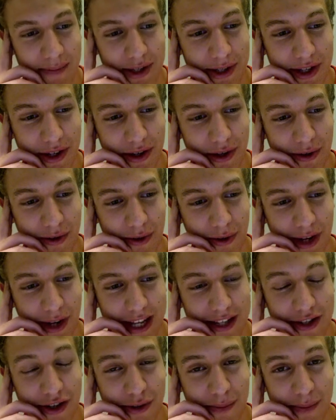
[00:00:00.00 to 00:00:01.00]
so
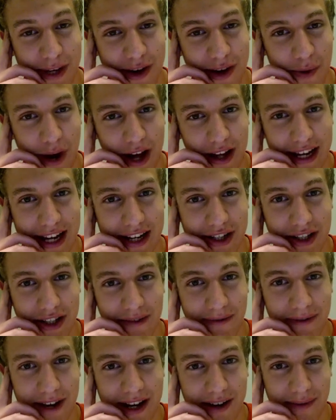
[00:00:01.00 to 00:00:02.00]
it took me a while to actually
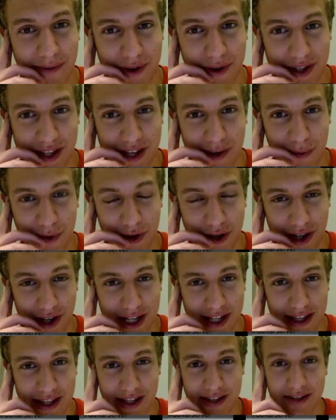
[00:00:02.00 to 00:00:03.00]
find a version that worked
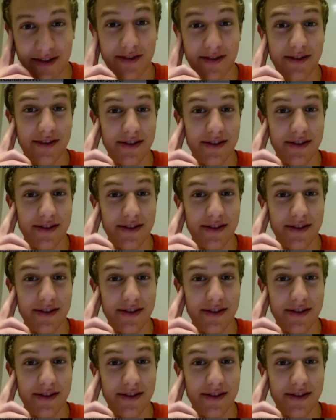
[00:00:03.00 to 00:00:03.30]
and then